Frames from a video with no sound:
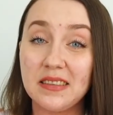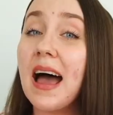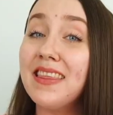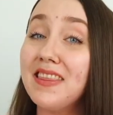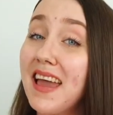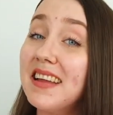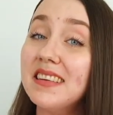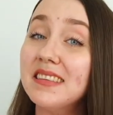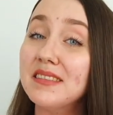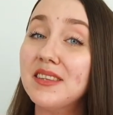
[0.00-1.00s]
And then
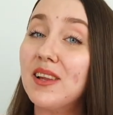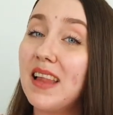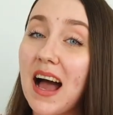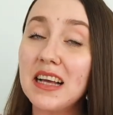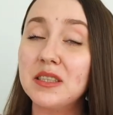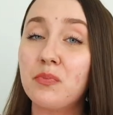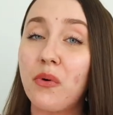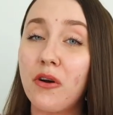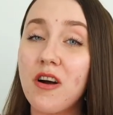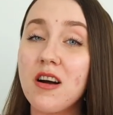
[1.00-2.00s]
the last
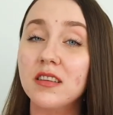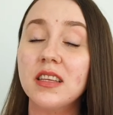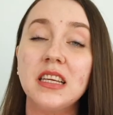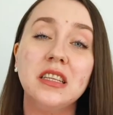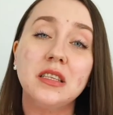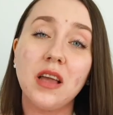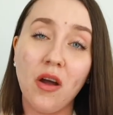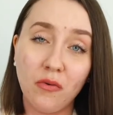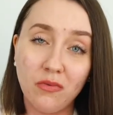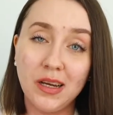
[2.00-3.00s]
product is
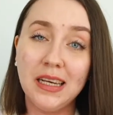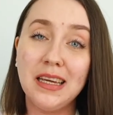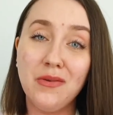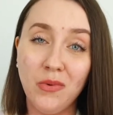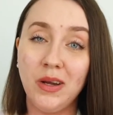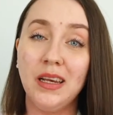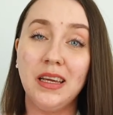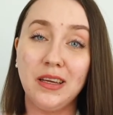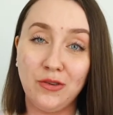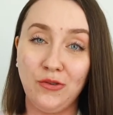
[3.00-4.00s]
a
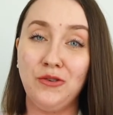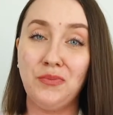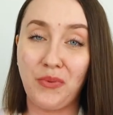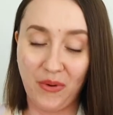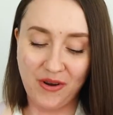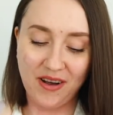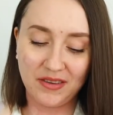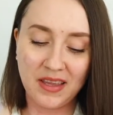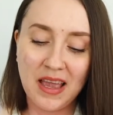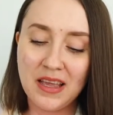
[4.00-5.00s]
really good
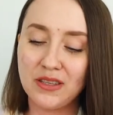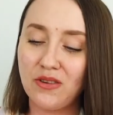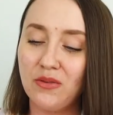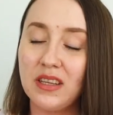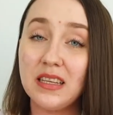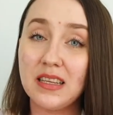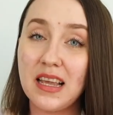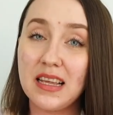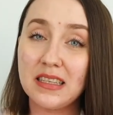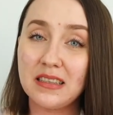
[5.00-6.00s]
product. So this
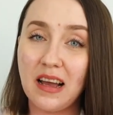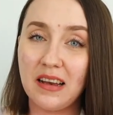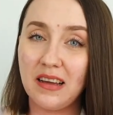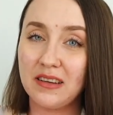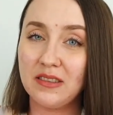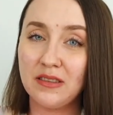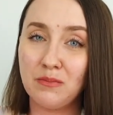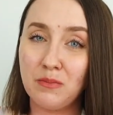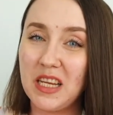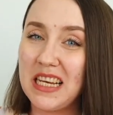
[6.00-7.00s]
is kind of like a
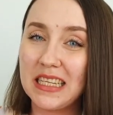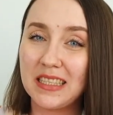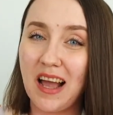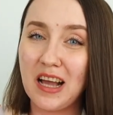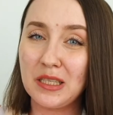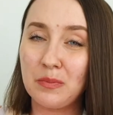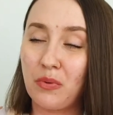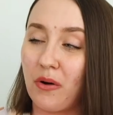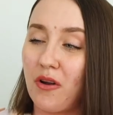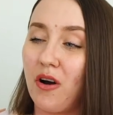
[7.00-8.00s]
mini size
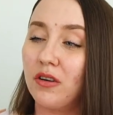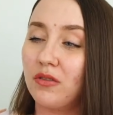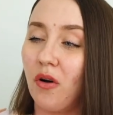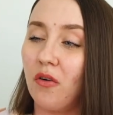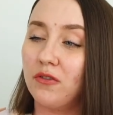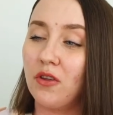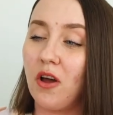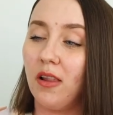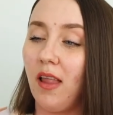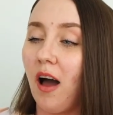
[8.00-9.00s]
product of
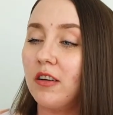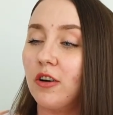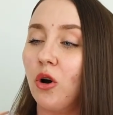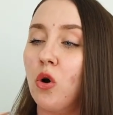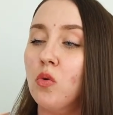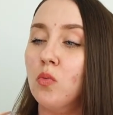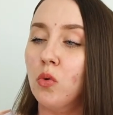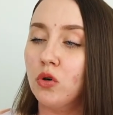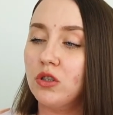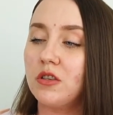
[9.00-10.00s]
the Lancome
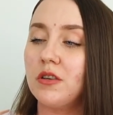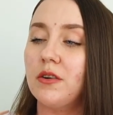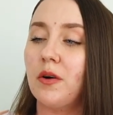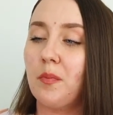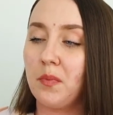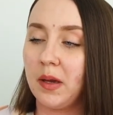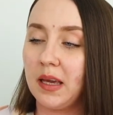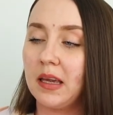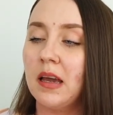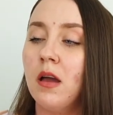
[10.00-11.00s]
Monsieur
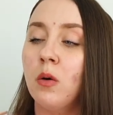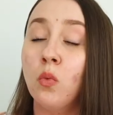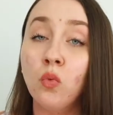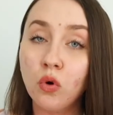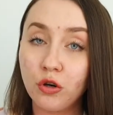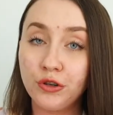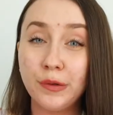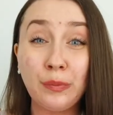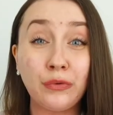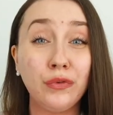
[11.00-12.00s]
Big
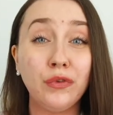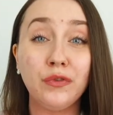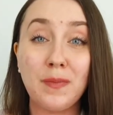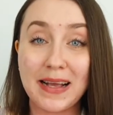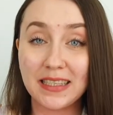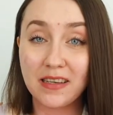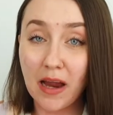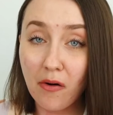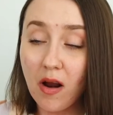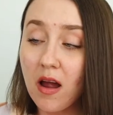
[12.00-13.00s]
Waterproof
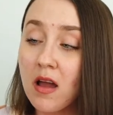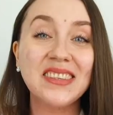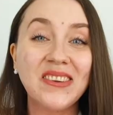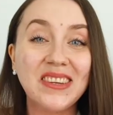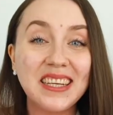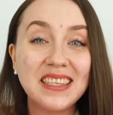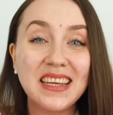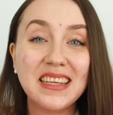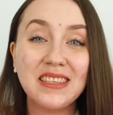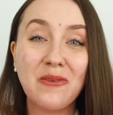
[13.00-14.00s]
Mascara. So this
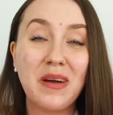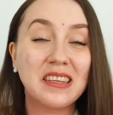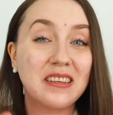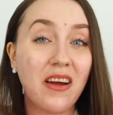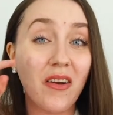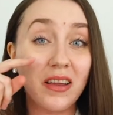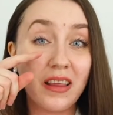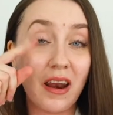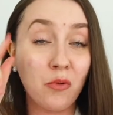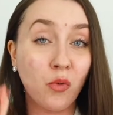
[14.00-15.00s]
is the mascara
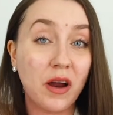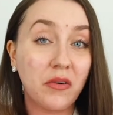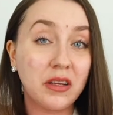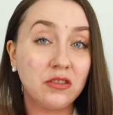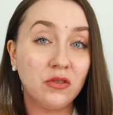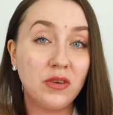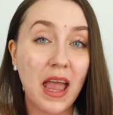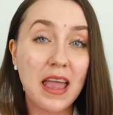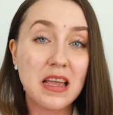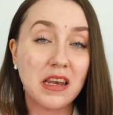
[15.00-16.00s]
that I'm wearing
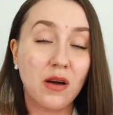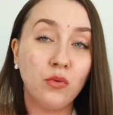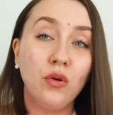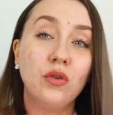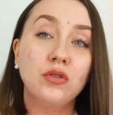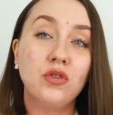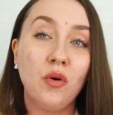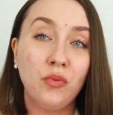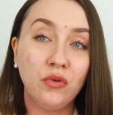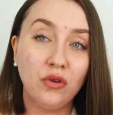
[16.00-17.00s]
today, and I will also
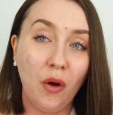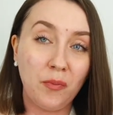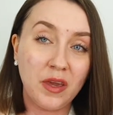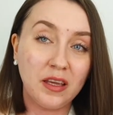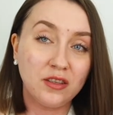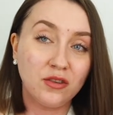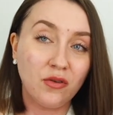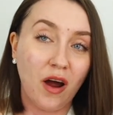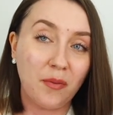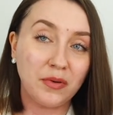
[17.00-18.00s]
put a picture
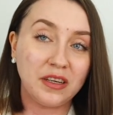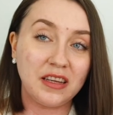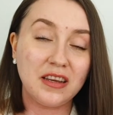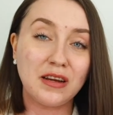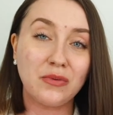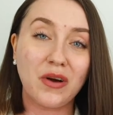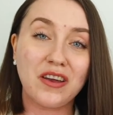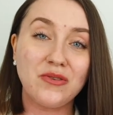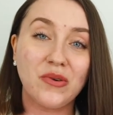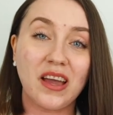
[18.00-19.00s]
up in here where
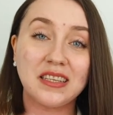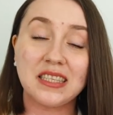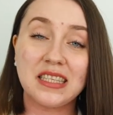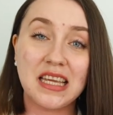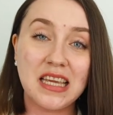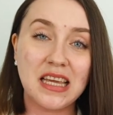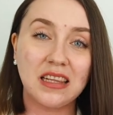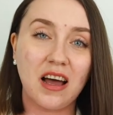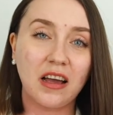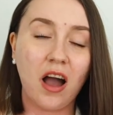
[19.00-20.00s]
you can see
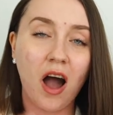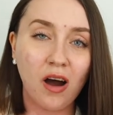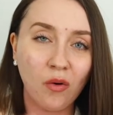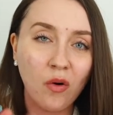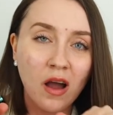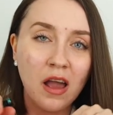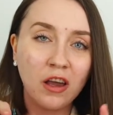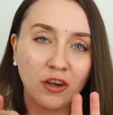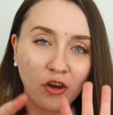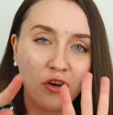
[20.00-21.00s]
like how
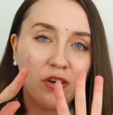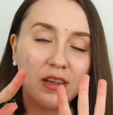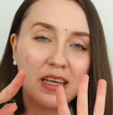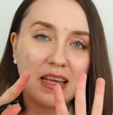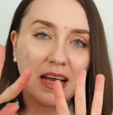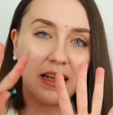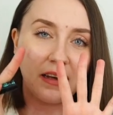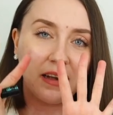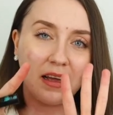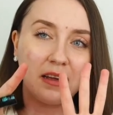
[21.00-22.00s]
curly
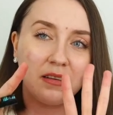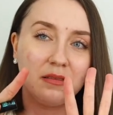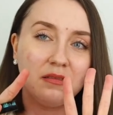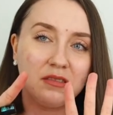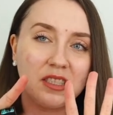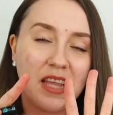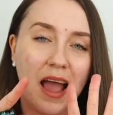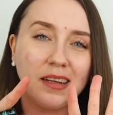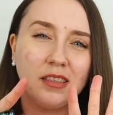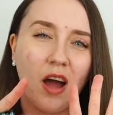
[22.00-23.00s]
and like
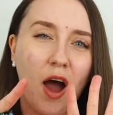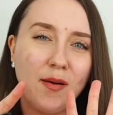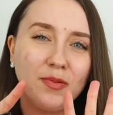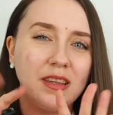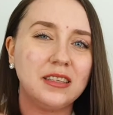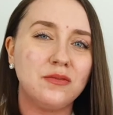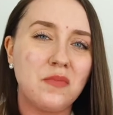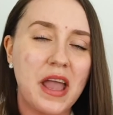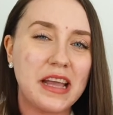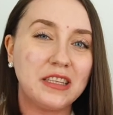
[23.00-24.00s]
stand up this
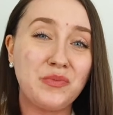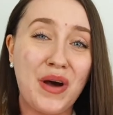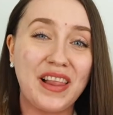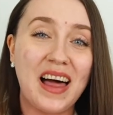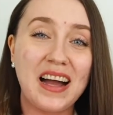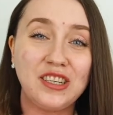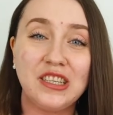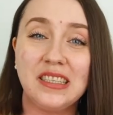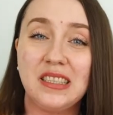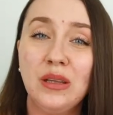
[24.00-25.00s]
makes my
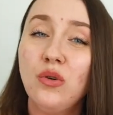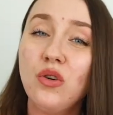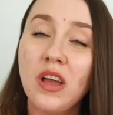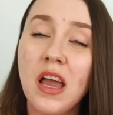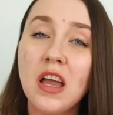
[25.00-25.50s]
lashes look.